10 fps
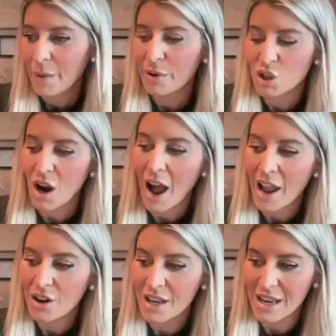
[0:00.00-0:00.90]
But you're
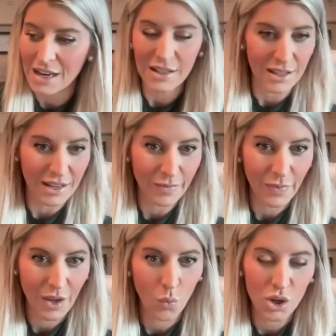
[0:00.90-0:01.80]
hiring easy.
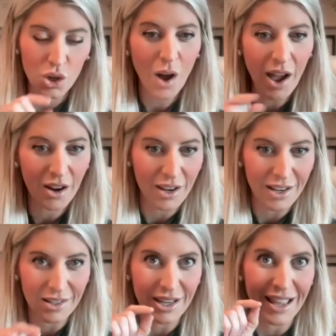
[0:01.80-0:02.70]
When you hire
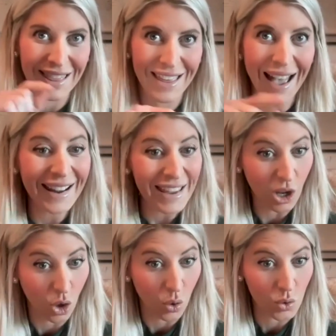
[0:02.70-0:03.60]
easy, that
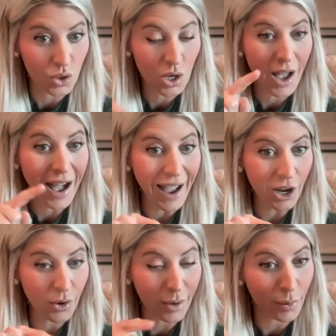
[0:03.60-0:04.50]
equals
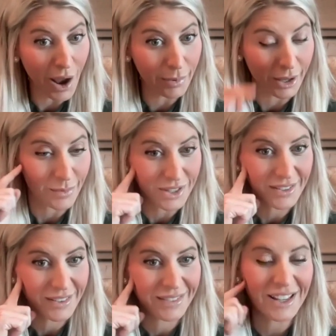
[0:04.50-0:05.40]
hiring problems.
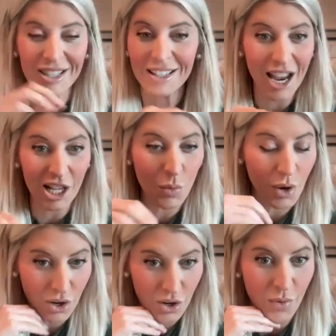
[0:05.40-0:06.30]
That's exactly
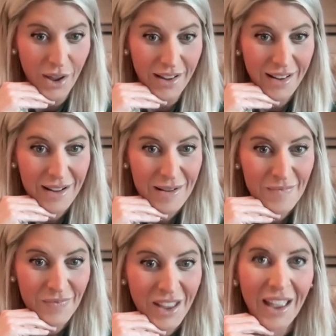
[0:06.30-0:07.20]
what you're doing.
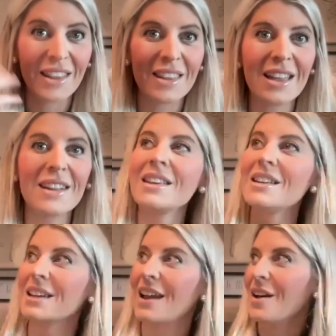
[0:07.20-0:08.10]
And then
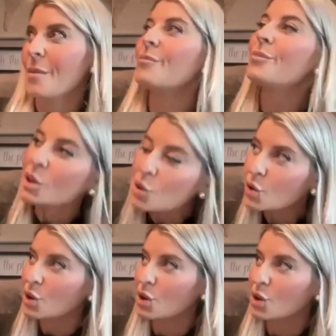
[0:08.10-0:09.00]
these
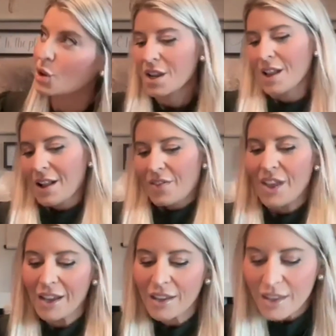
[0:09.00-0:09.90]
builders
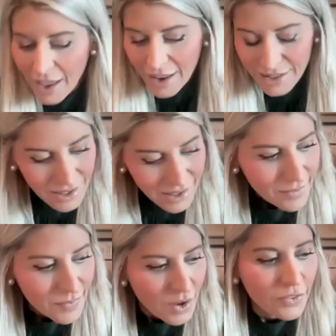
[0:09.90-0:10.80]
that get
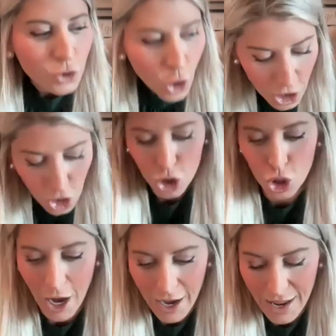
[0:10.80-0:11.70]

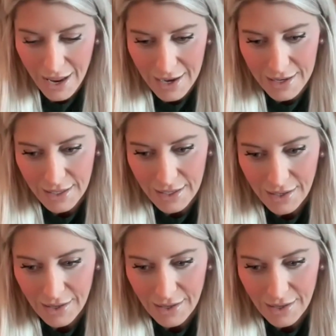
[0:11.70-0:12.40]
frustrated